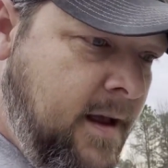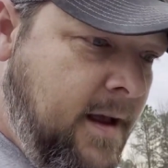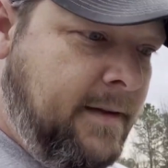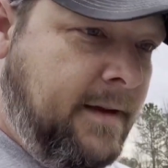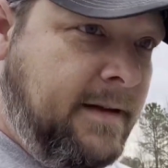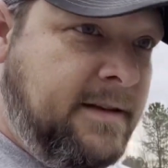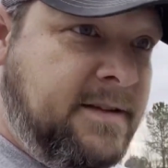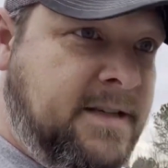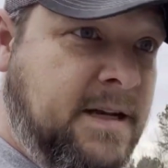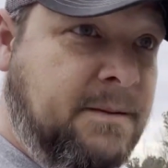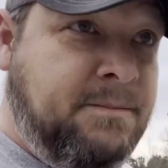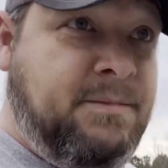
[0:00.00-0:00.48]

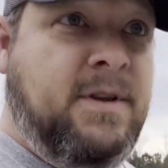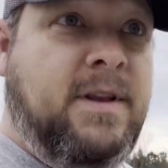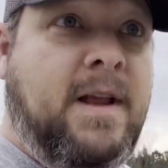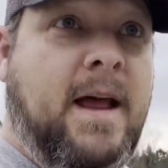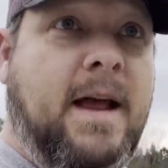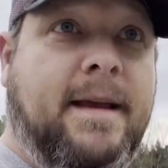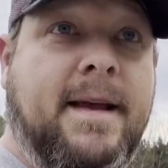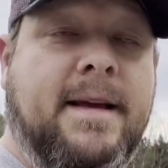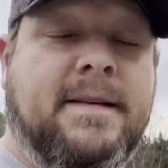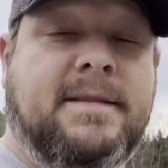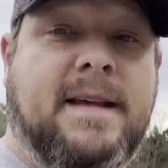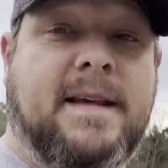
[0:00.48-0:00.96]
something like
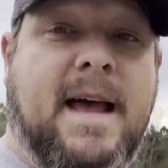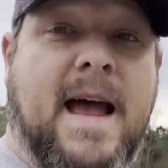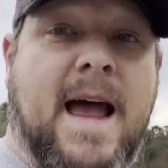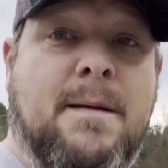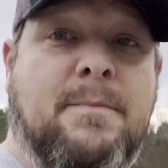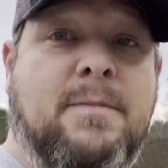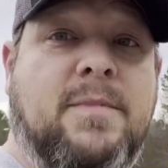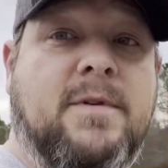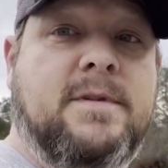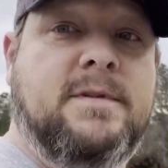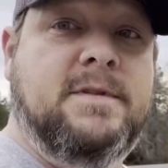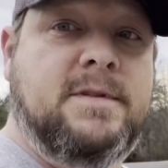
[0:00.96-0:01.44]
this
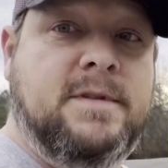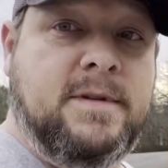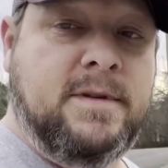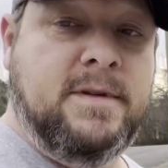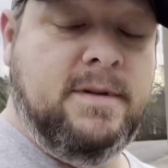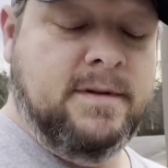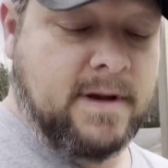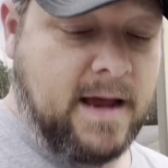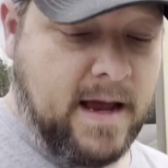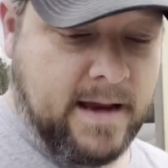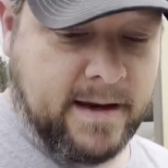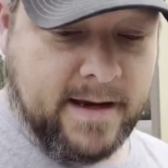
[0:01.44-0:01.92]
happens,
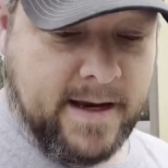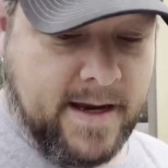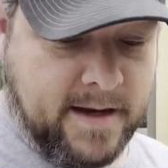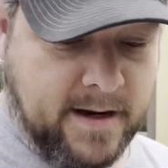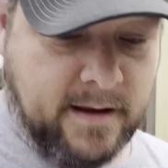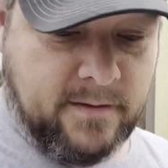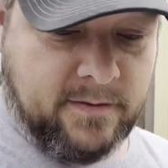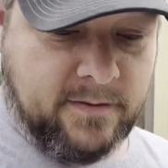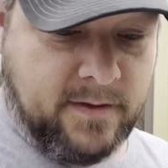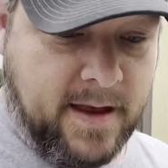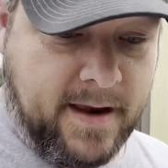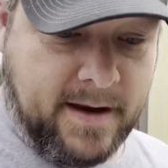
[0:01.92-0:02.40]
I get
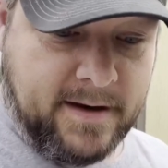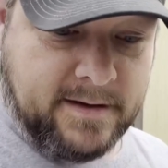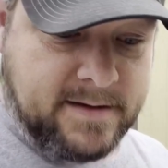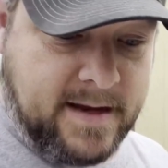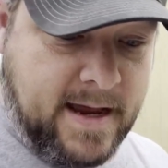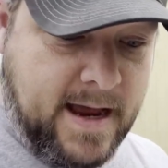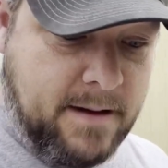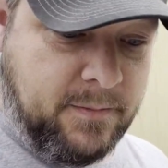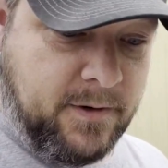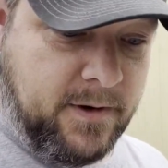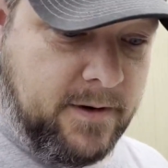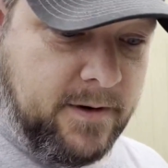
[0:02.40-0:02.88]
it. Things
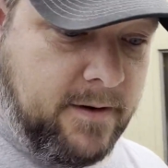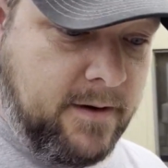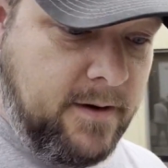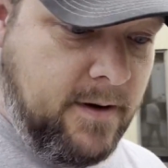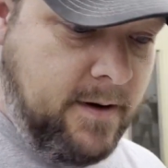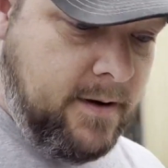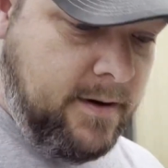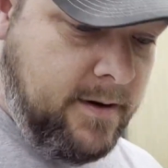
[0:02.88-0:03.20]
happen,